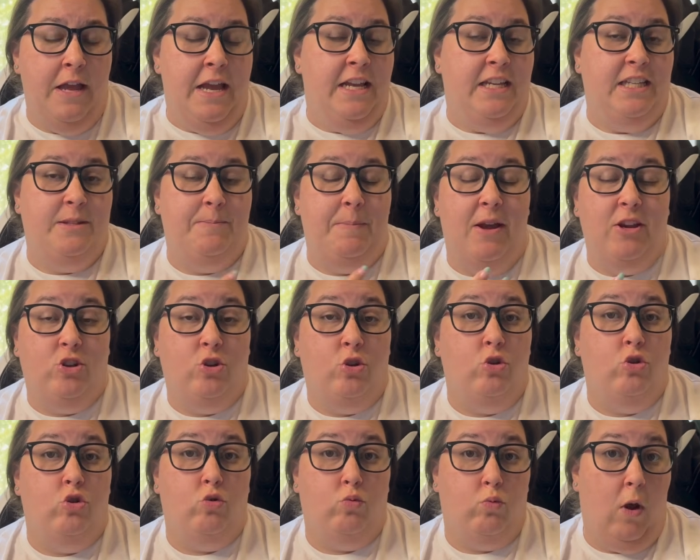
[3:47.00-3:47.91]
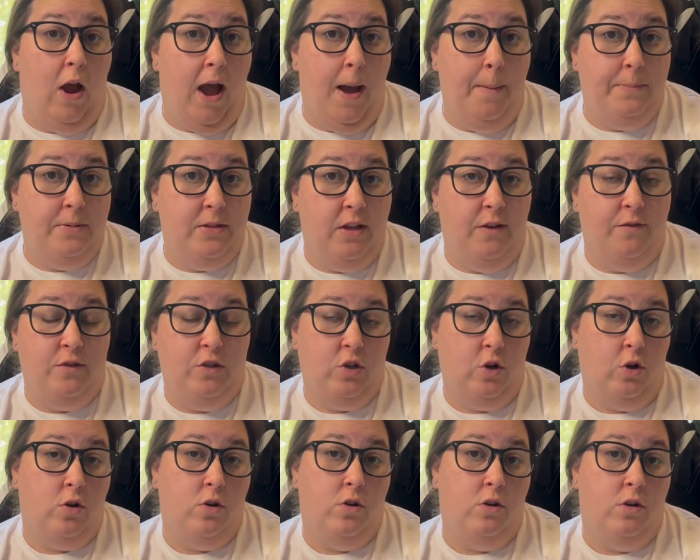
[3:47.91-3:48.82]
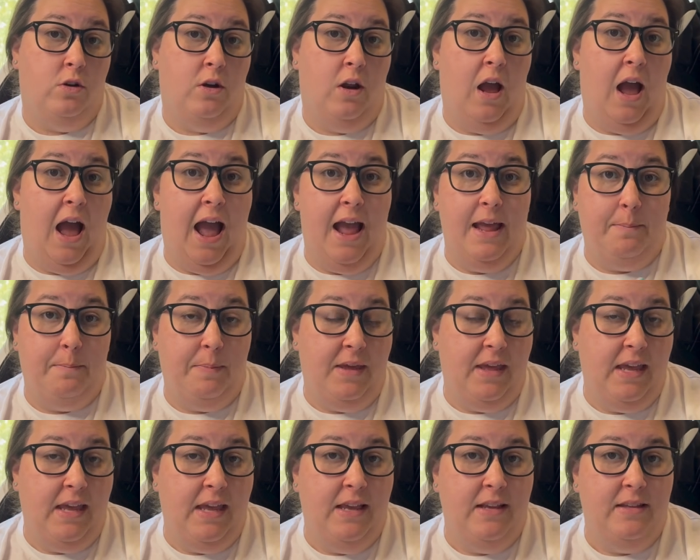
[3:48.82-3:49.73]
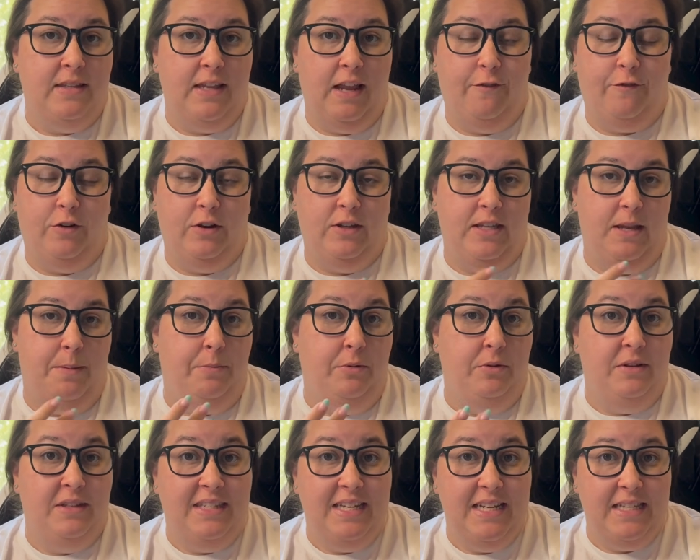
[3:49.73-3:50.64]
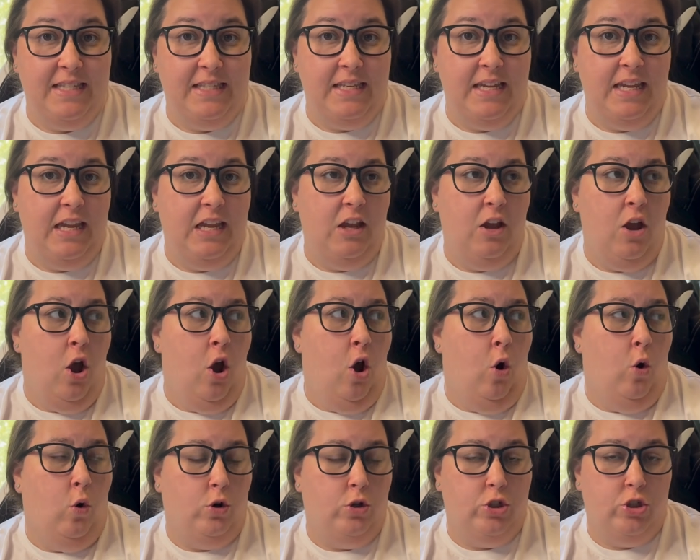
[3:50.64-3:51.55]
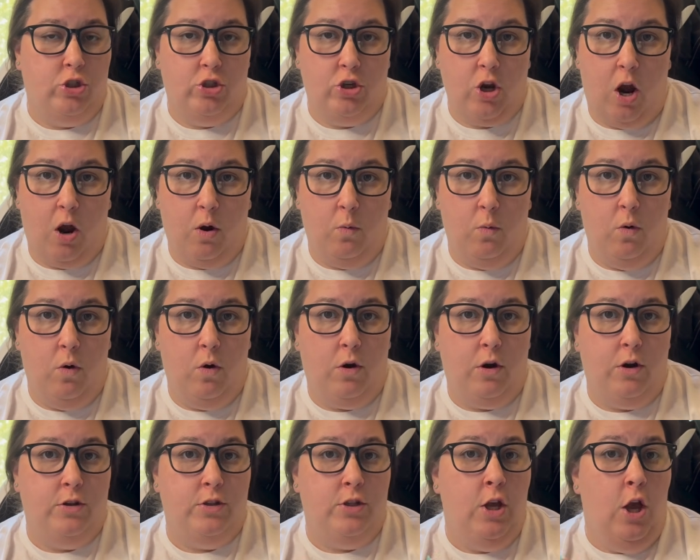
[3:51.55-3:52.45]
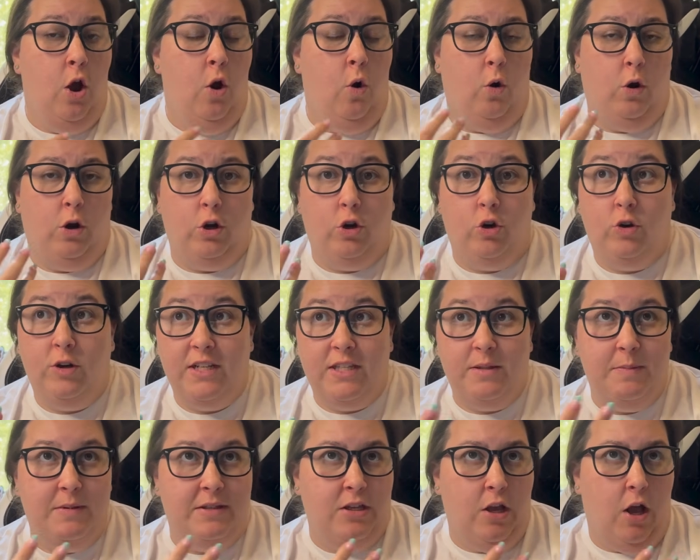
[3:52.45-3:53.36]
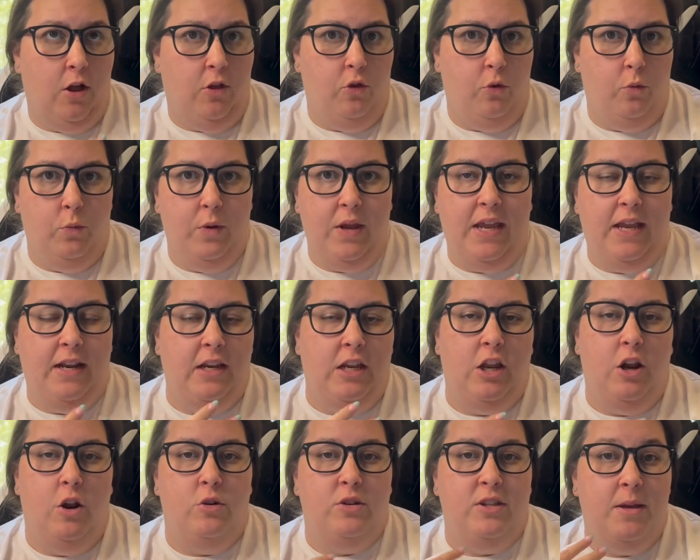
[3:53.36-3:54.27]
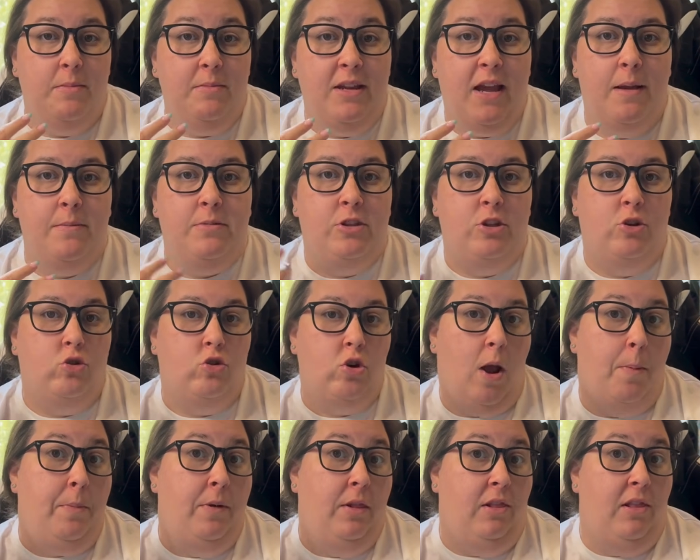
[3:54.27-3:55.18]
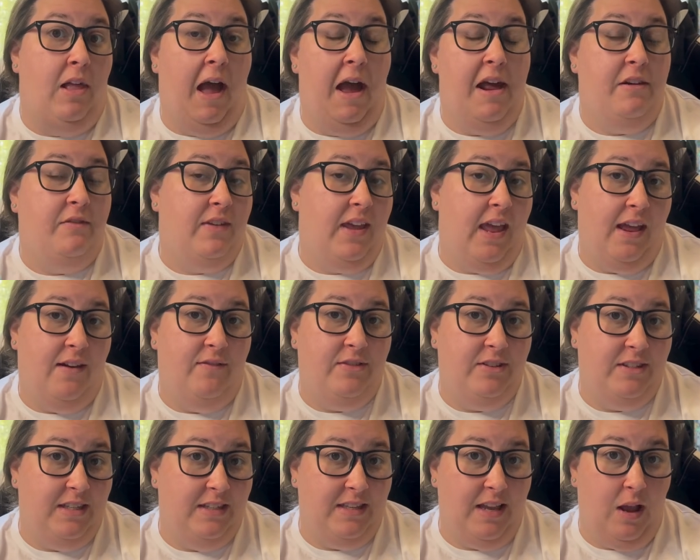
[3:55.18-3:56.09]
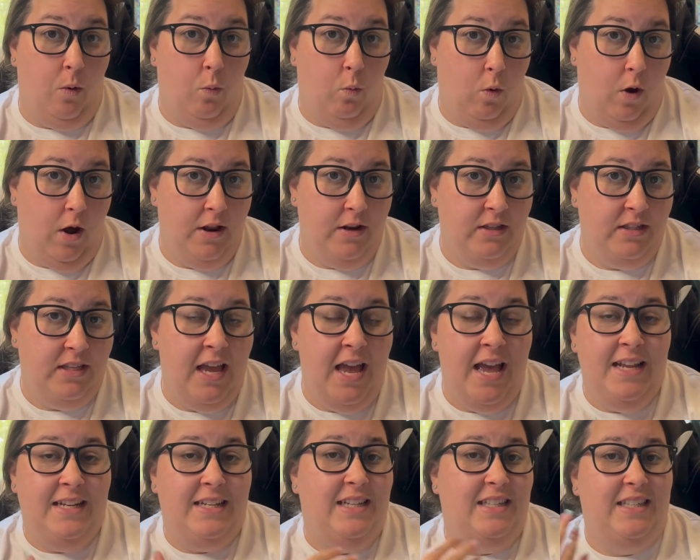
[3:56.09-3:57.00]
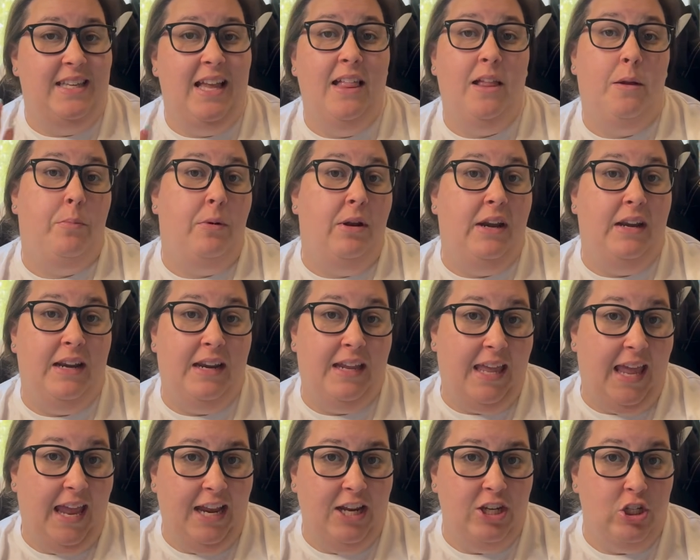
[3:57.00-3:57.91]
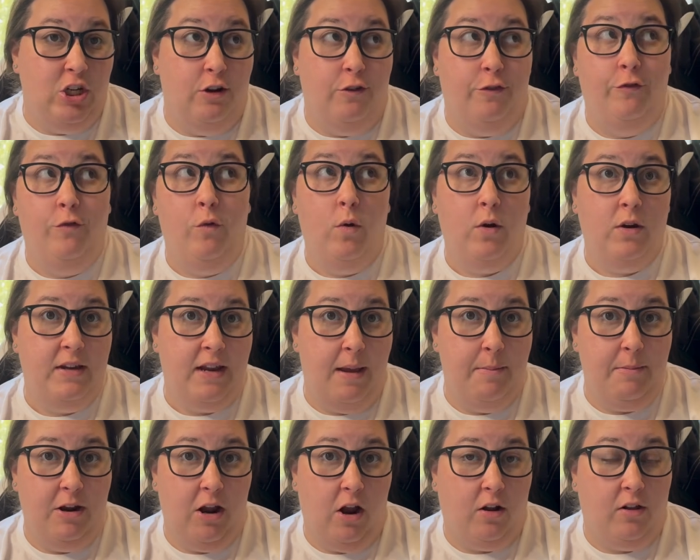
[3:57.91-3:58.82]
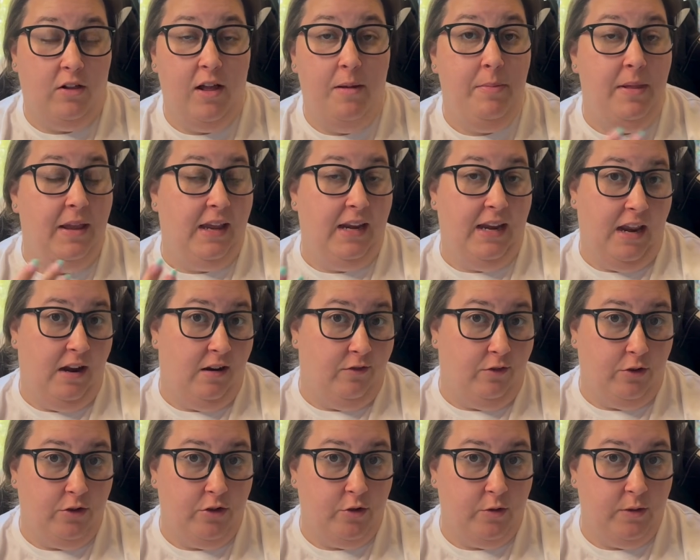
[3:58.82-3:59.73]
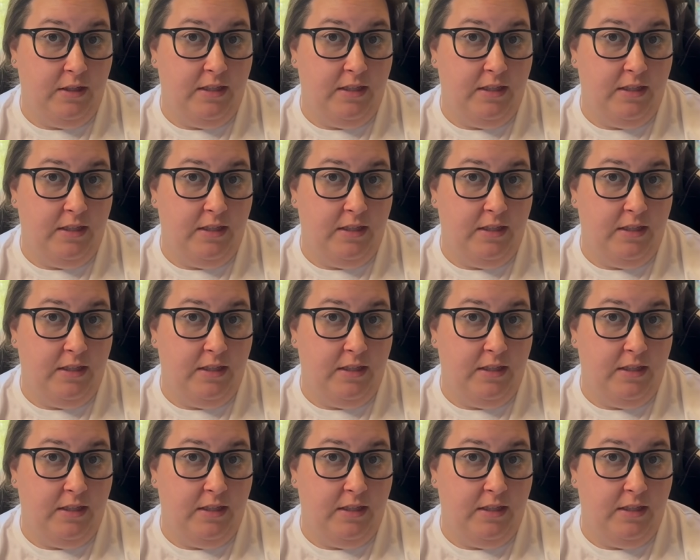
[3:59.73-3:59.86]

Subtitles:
special drops of certain IPs, like for example, Disney or Star Wars or Christmas, Halloween. You know, sometimes they'll drop a lot of canvases at once to celebrate an occasion for Diamond Art Club, like an anniversary